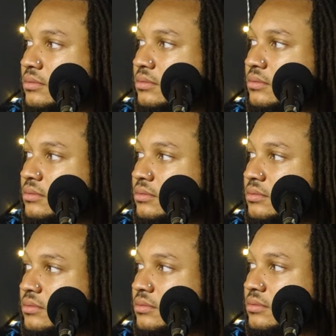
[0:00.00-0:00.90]

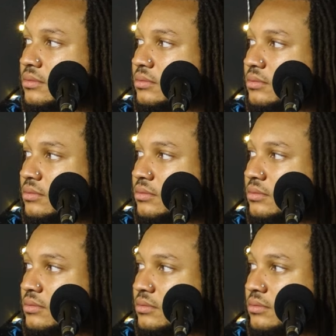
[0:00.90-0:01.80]

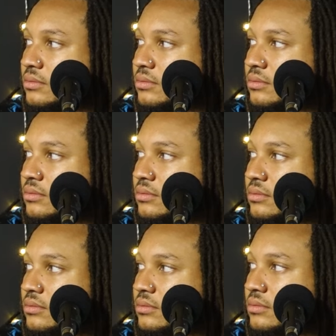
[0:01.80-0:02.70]

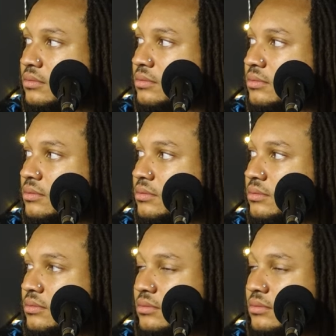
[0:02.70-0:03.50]
No words are spoken by the person on screen.